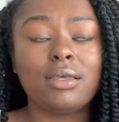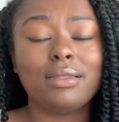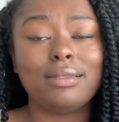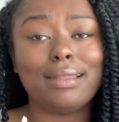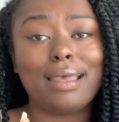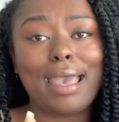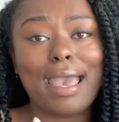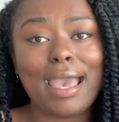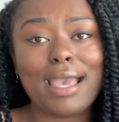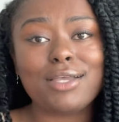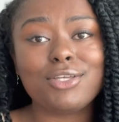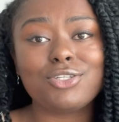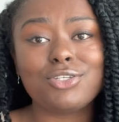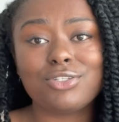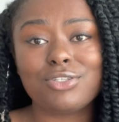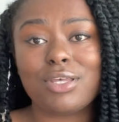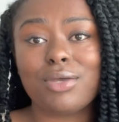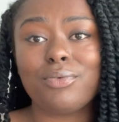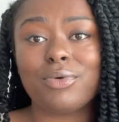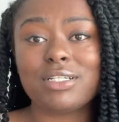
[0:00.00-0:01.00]
the
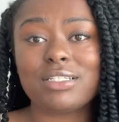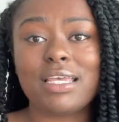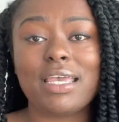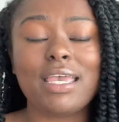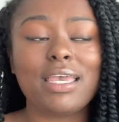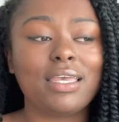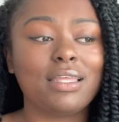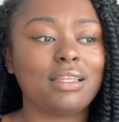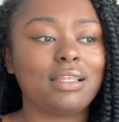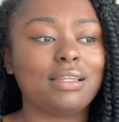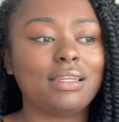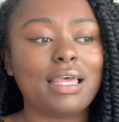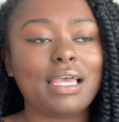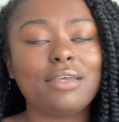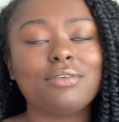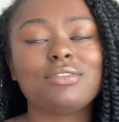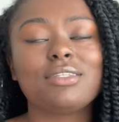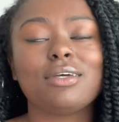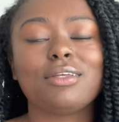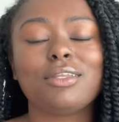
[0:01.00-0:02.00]
actions that we're taking, the
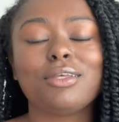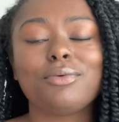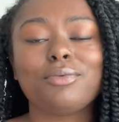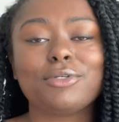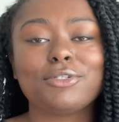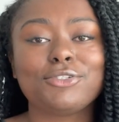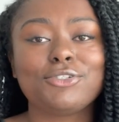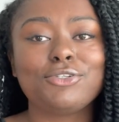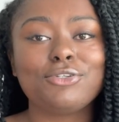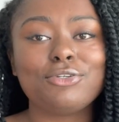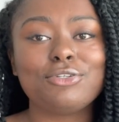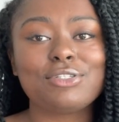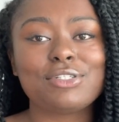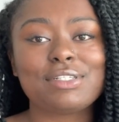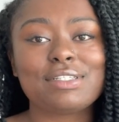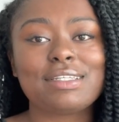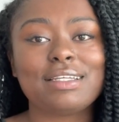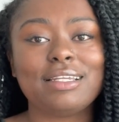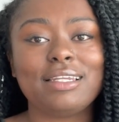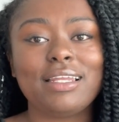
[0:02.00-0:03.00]
lifestyle that we're
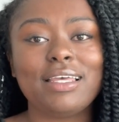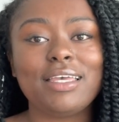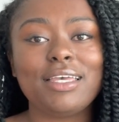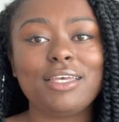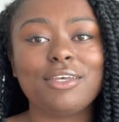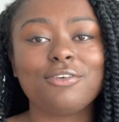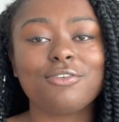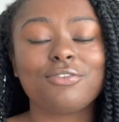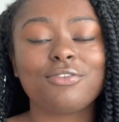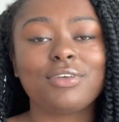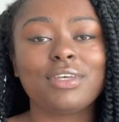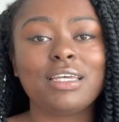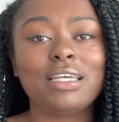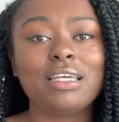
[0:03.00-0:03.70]
choosing to live